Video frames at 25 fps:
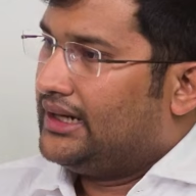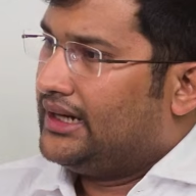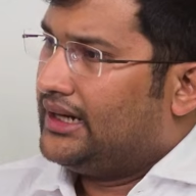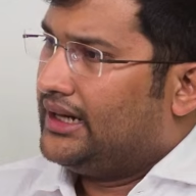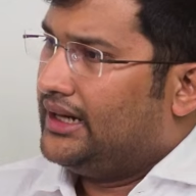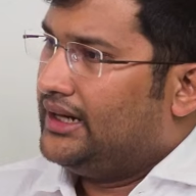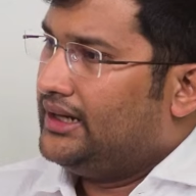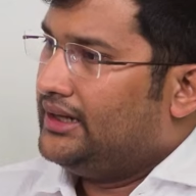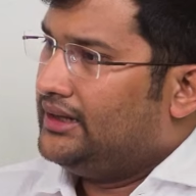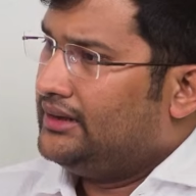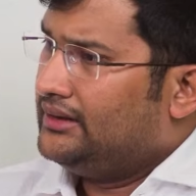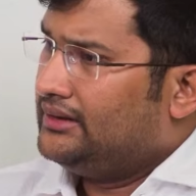
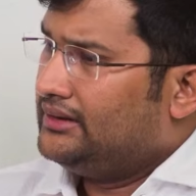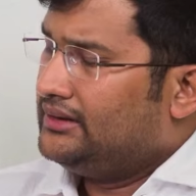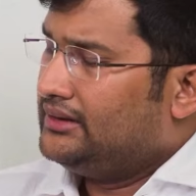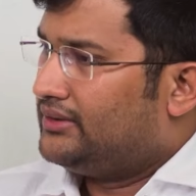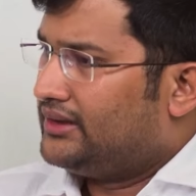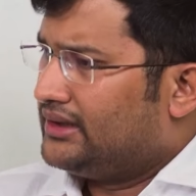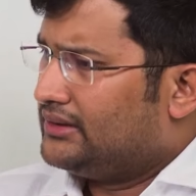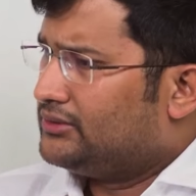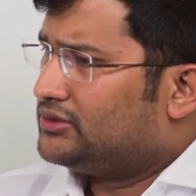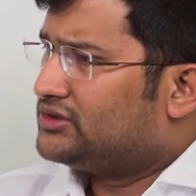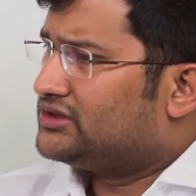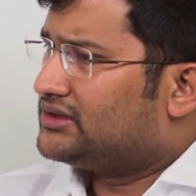And
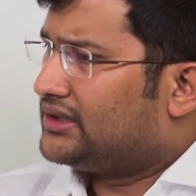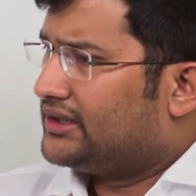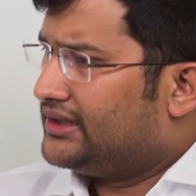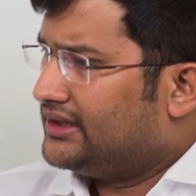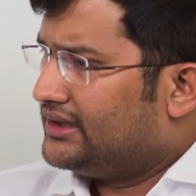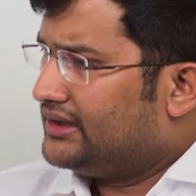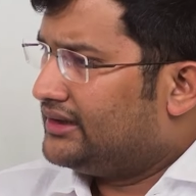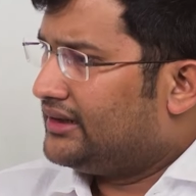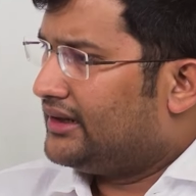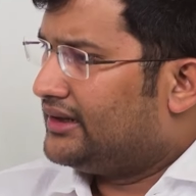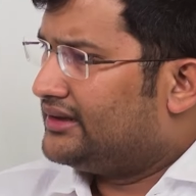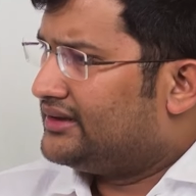while I was
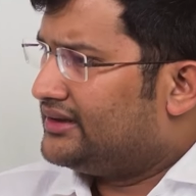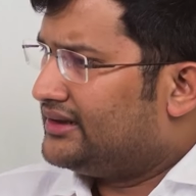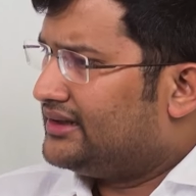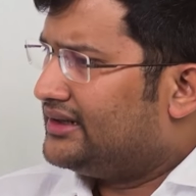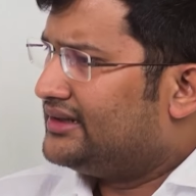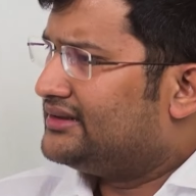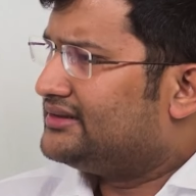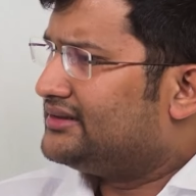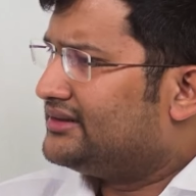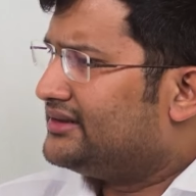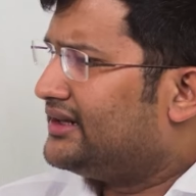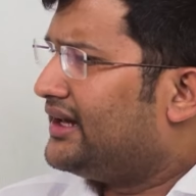studying, I
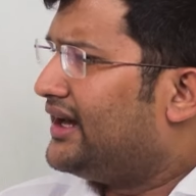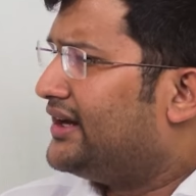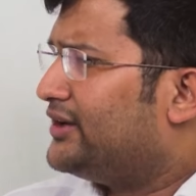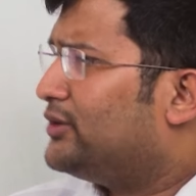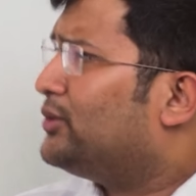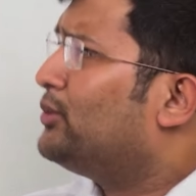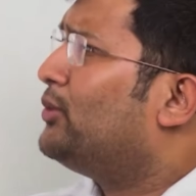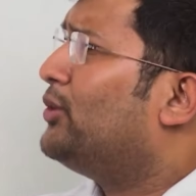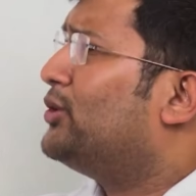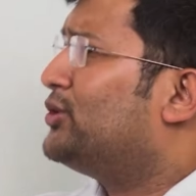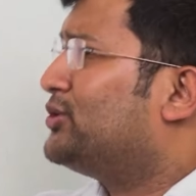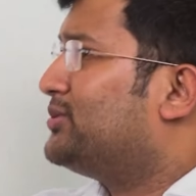realized that, I
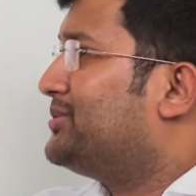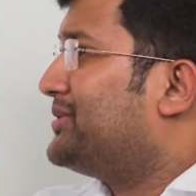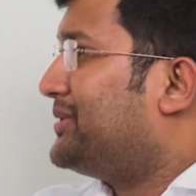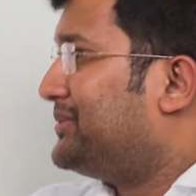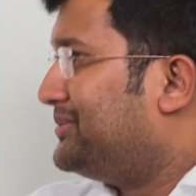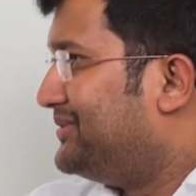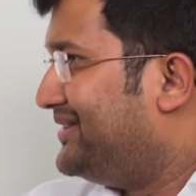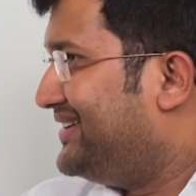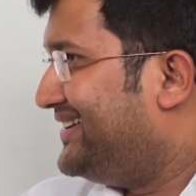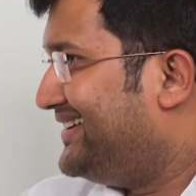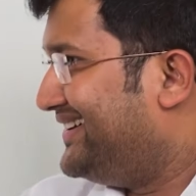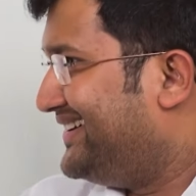don't want to
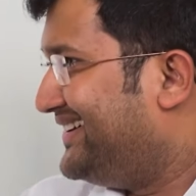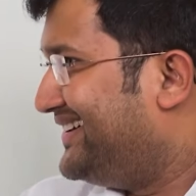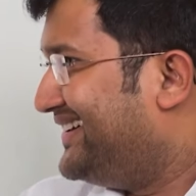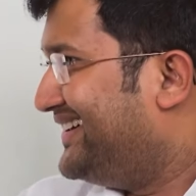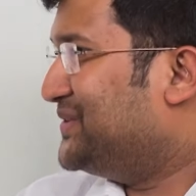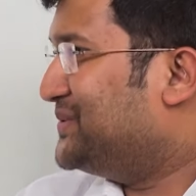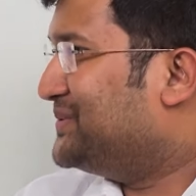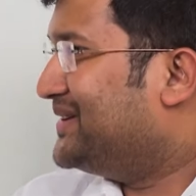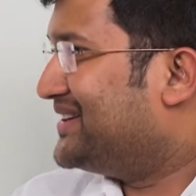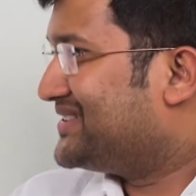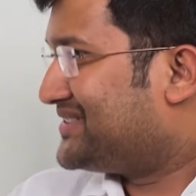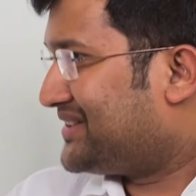probably
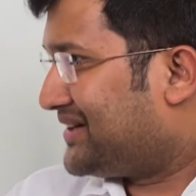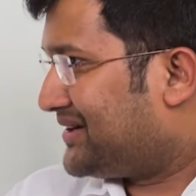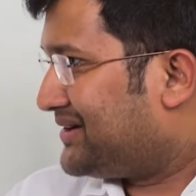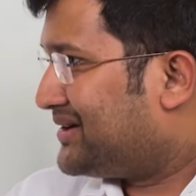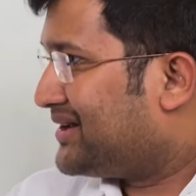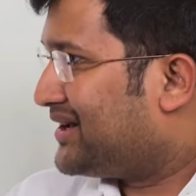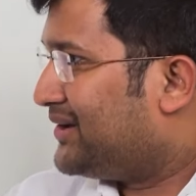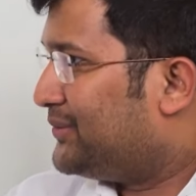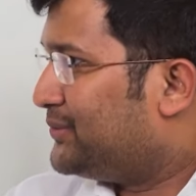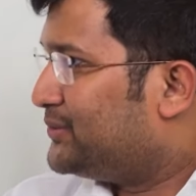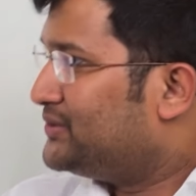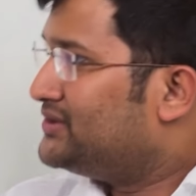do my chartered
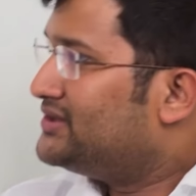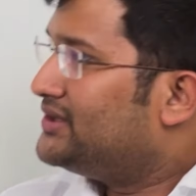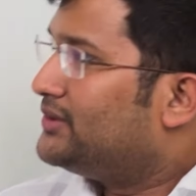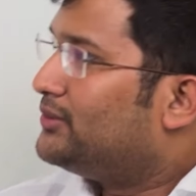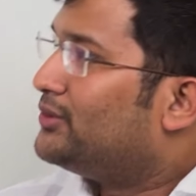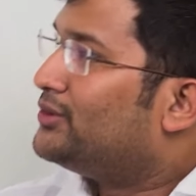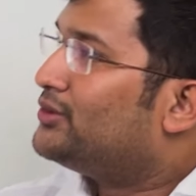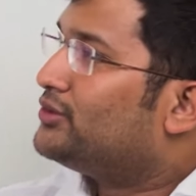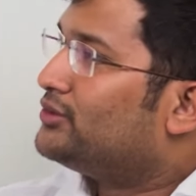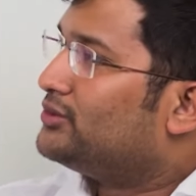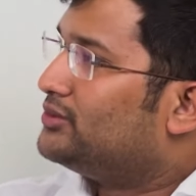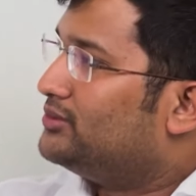accountancy. I
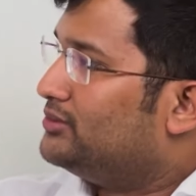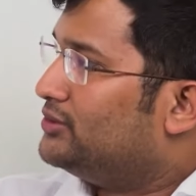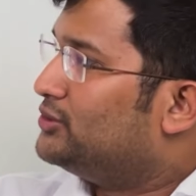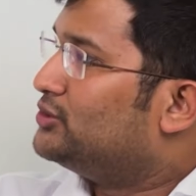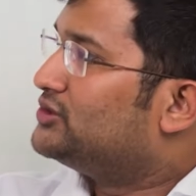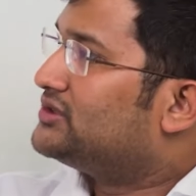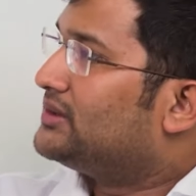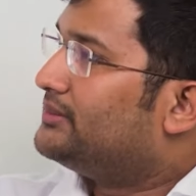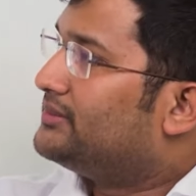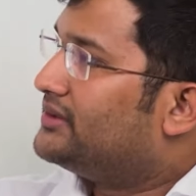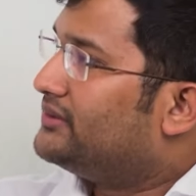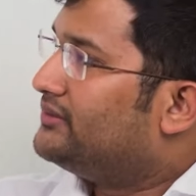want to do
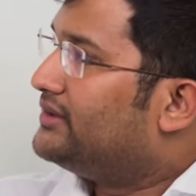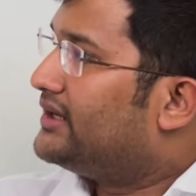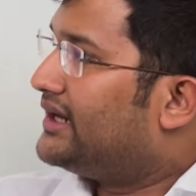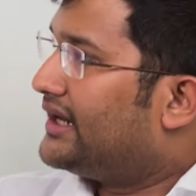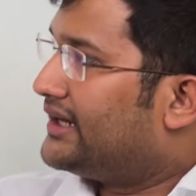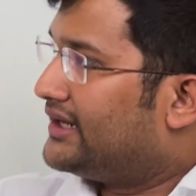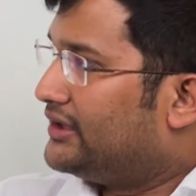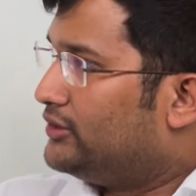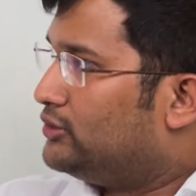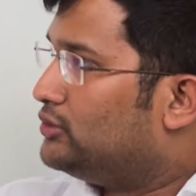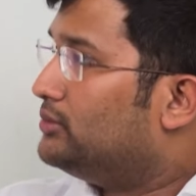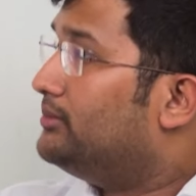something where I
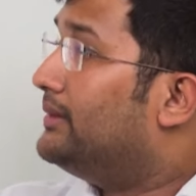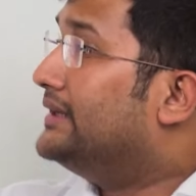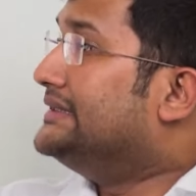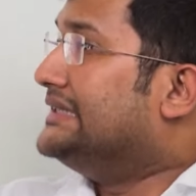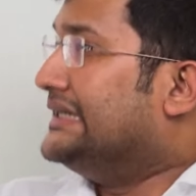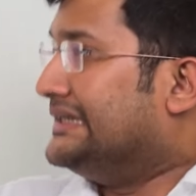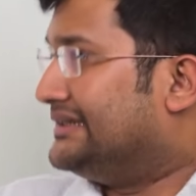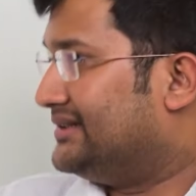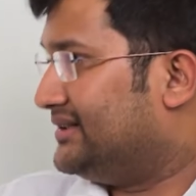can do many